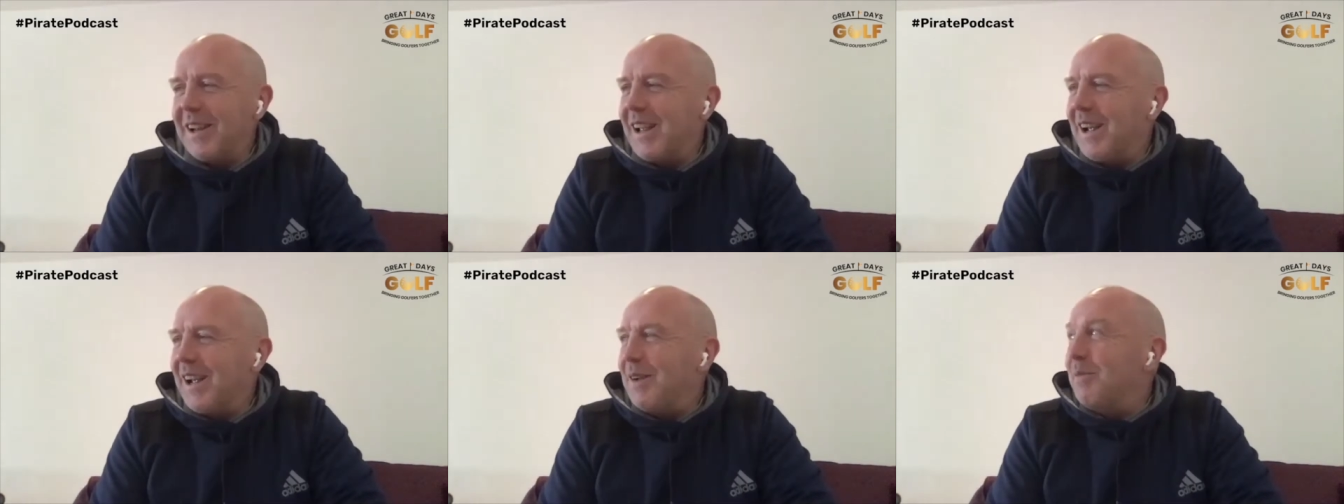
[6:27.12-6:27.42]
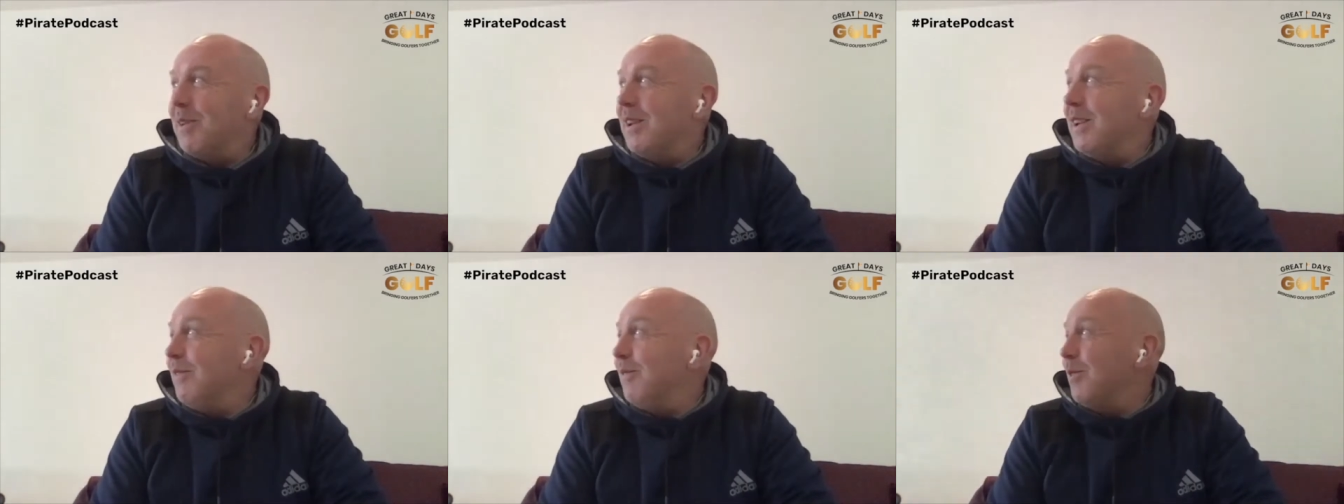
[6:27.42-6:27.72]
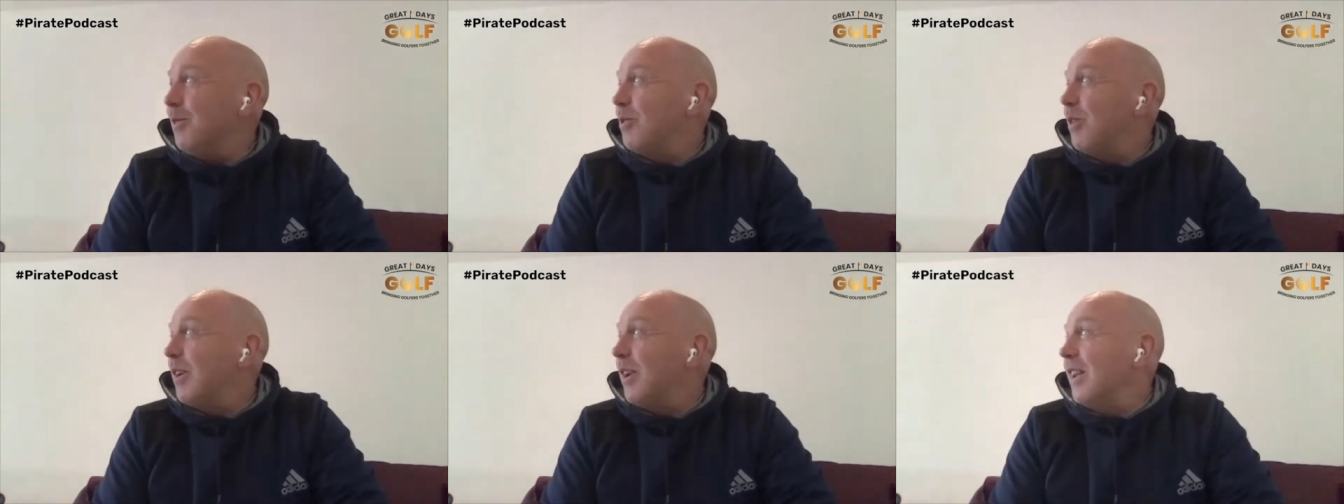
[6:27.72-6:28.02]
I, can't believe
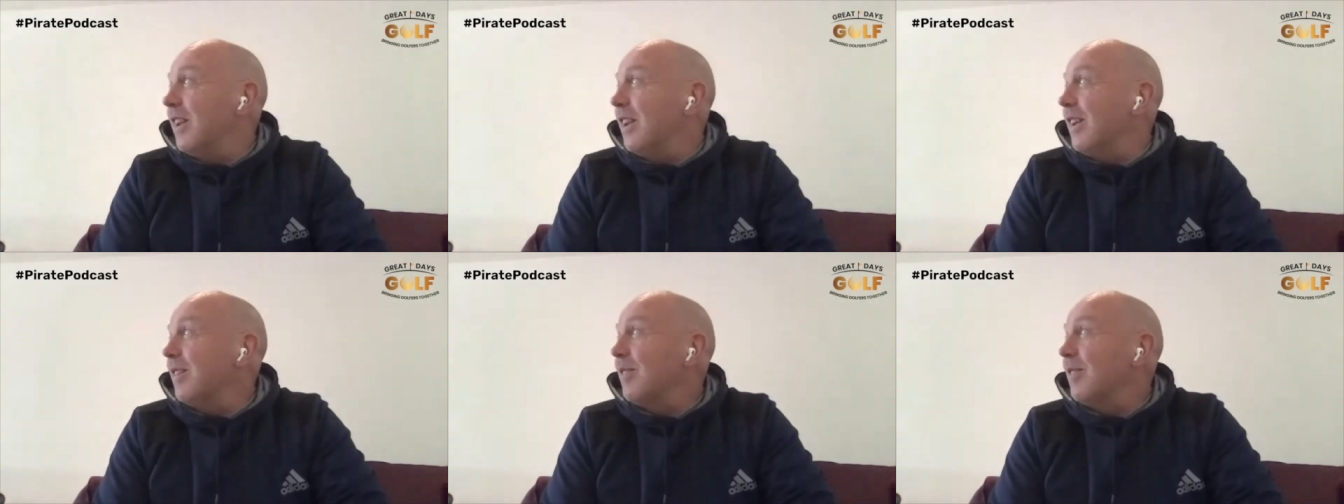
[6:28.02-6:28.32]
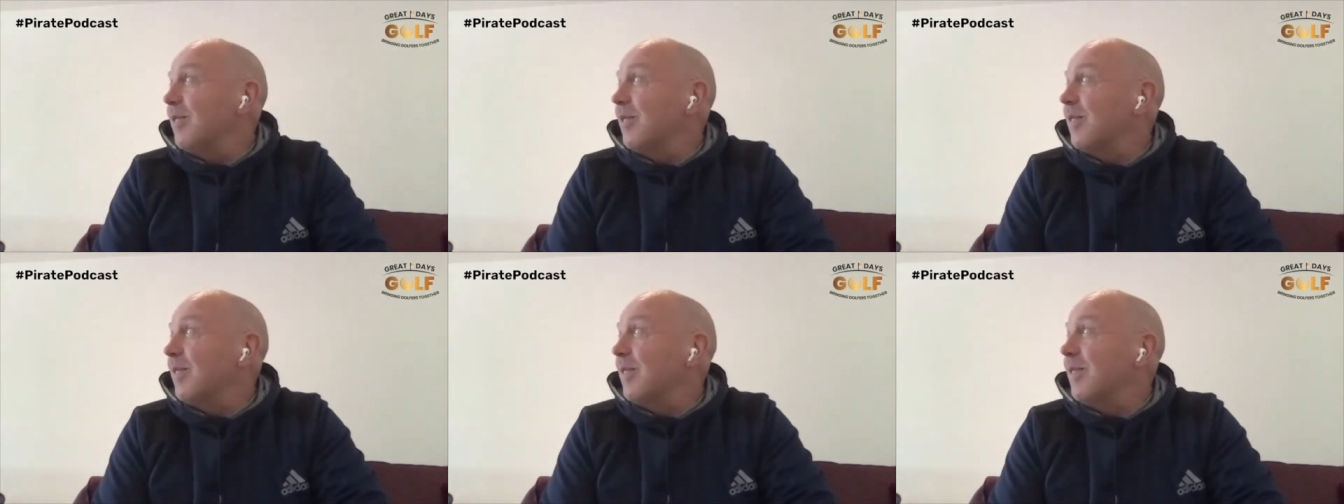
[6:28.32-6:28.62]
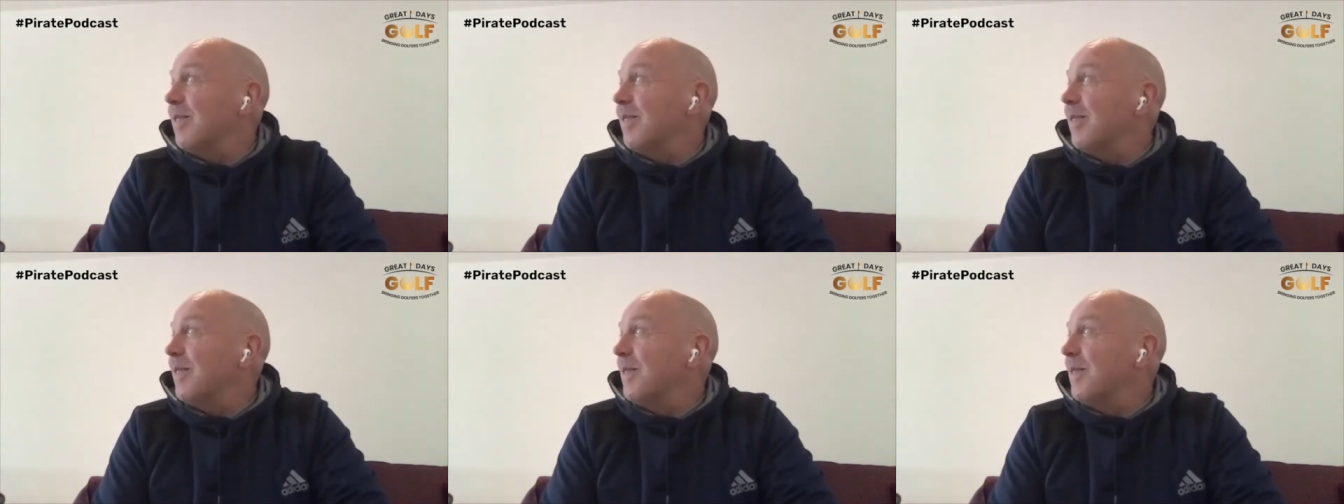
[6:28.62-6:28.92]
you're saying this.
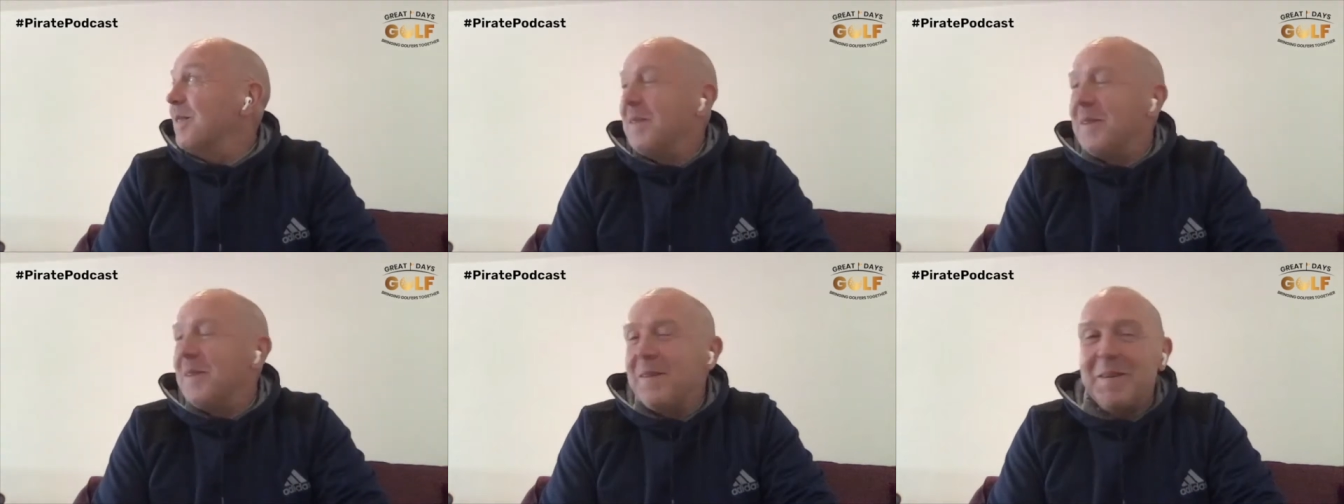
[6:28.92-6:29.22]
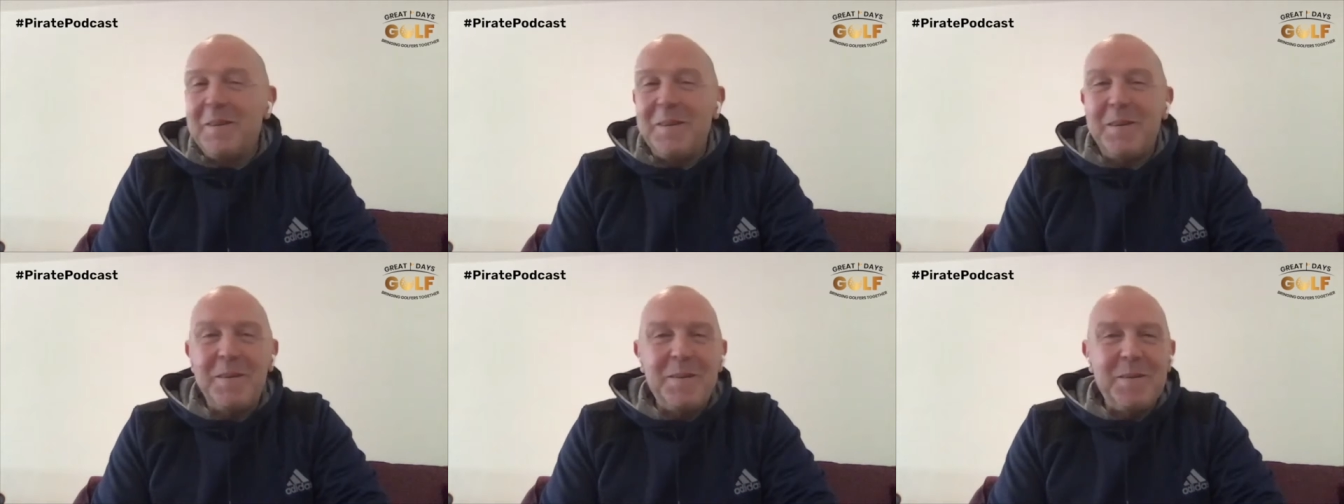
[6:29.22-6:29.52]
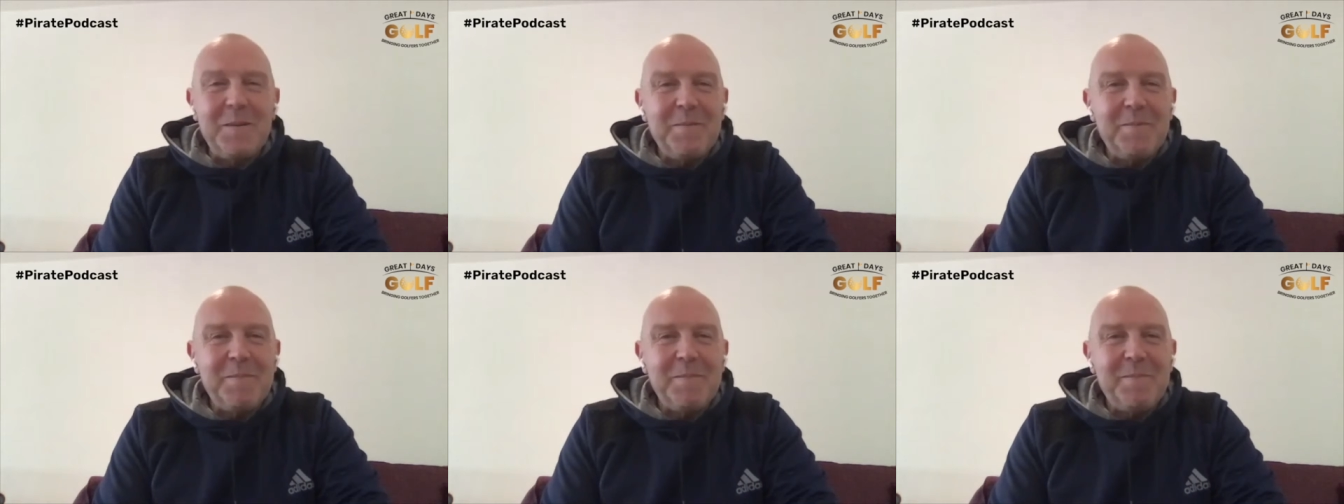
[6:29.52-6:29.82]

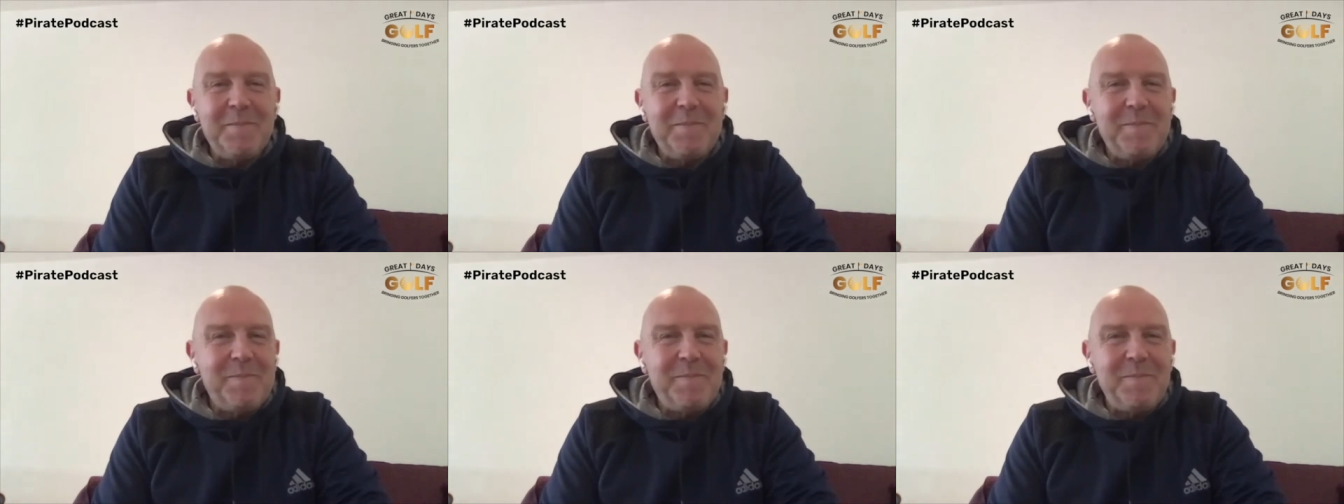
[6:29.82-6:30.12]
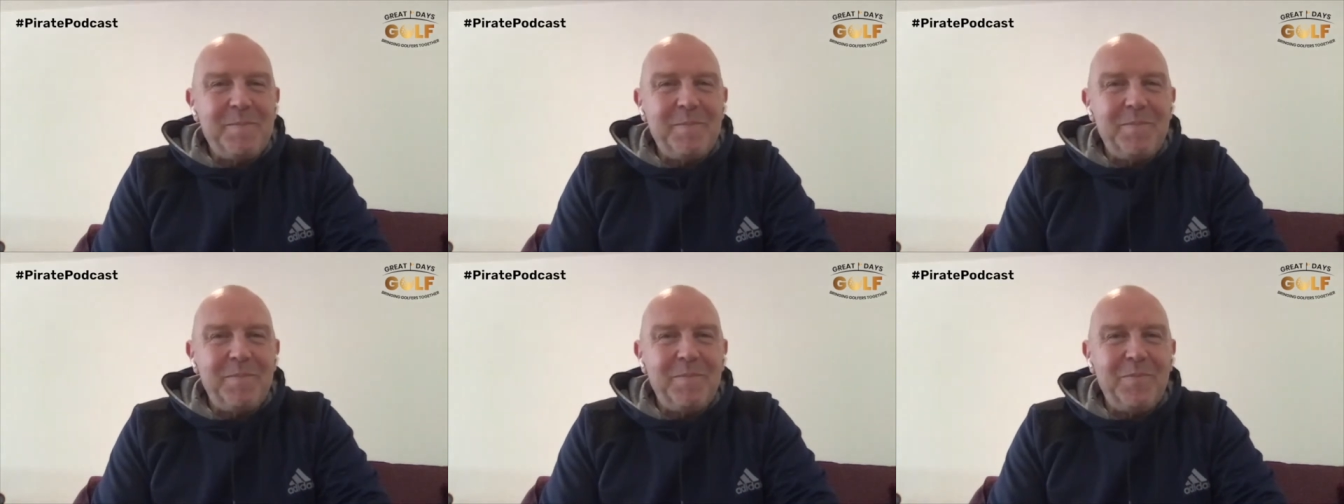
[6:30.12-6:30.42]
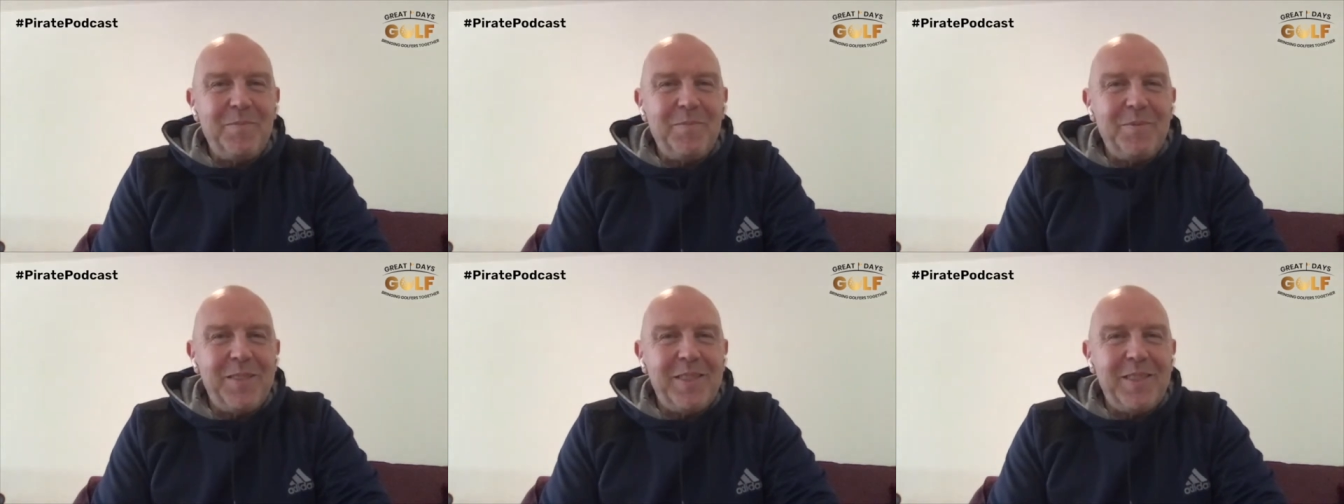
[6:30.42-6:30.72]
Sean, Go on. do you
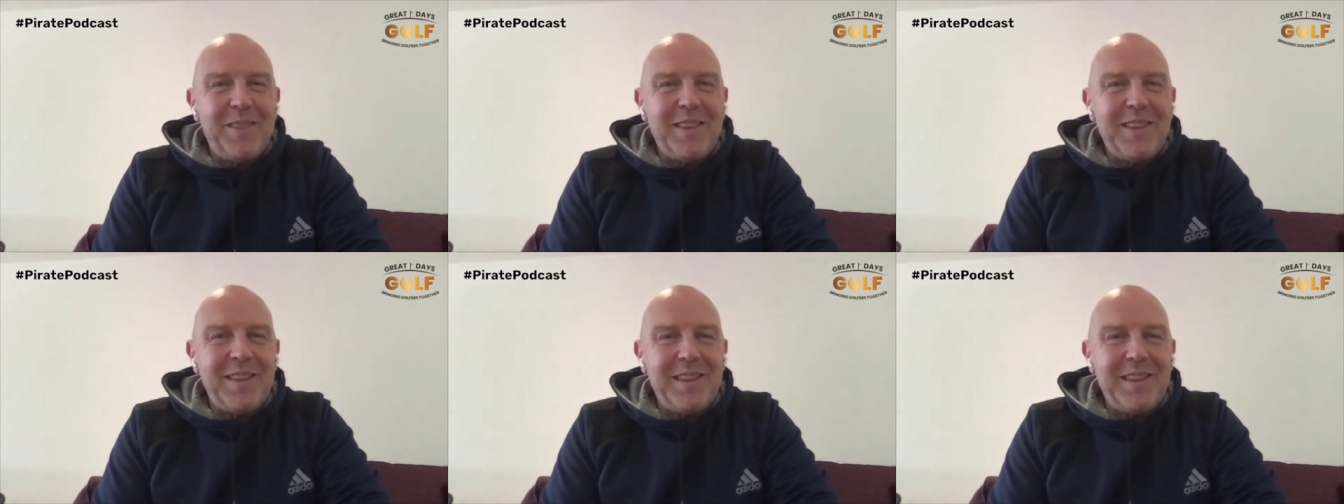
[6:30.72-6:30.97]
want to know?